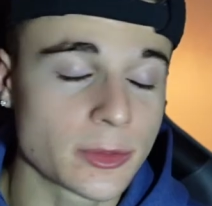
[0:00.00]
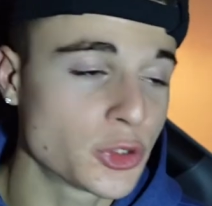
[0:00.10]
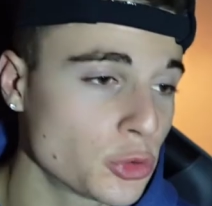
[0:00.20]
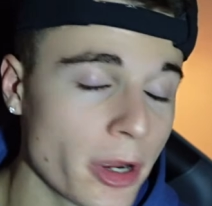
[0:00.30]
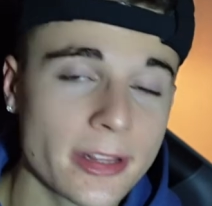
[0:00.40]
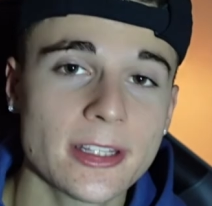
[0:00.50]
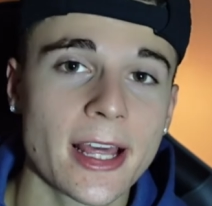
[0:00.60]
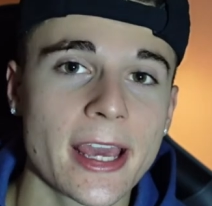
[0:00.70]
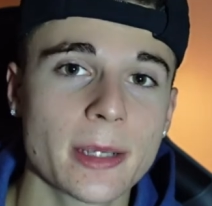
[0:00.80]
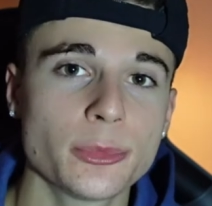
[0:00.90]
strengthen the
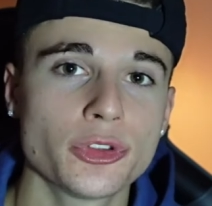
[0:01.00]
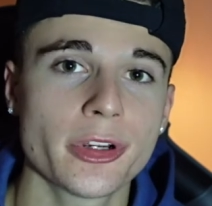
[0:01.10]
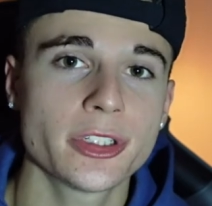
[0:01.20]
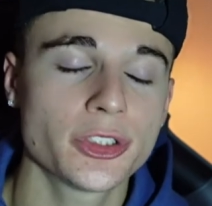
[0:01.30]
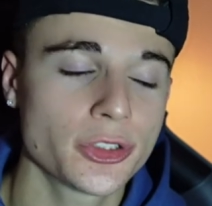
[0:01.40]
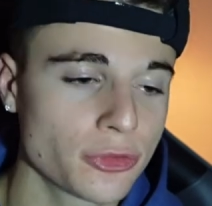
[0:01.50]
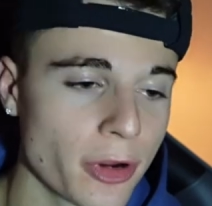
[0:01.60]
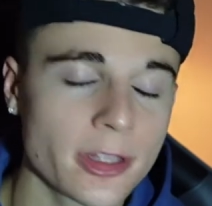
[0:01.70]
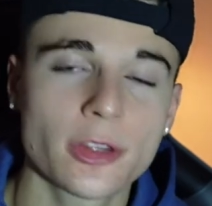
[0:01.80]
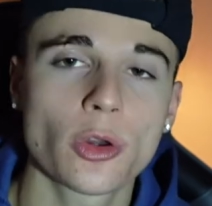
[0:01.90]
hamstrings,
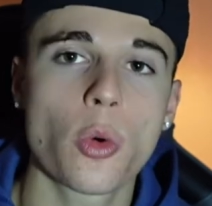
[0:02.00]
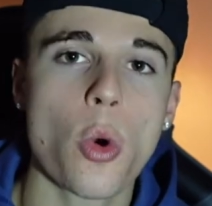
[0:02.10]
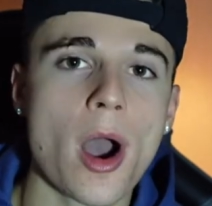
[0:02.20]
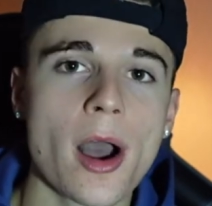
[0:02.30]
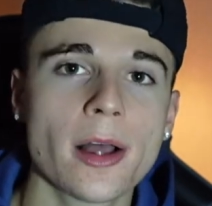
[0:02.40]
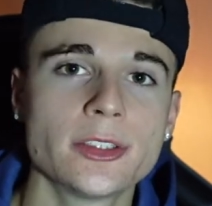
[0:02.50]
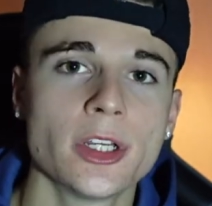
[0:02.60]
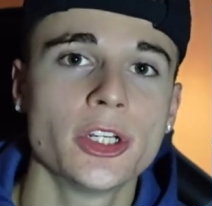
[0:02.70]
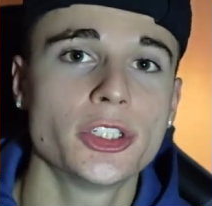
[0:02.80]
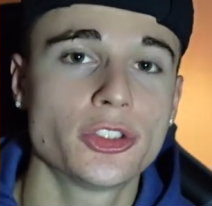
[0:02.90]
strengthen the quads,
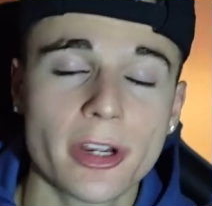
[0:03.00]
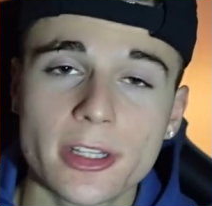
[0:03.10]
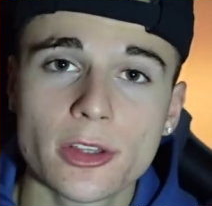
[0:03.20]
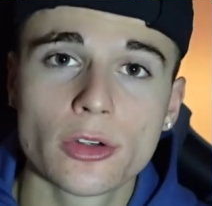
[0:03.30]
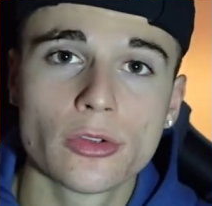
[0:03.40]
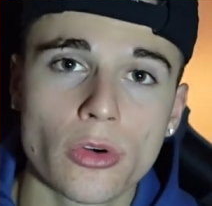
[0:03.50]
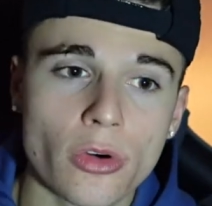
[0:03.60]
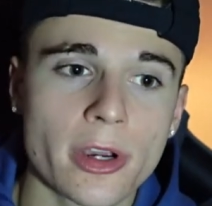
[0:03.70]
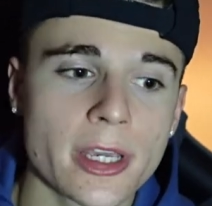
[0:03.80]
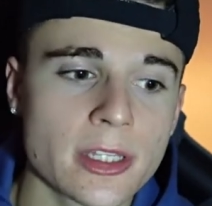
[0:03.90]
strengthen the
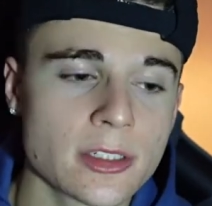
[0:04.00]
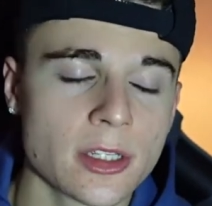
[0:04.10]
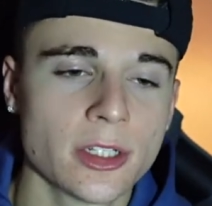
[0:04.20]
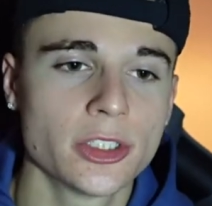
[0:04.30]
groins,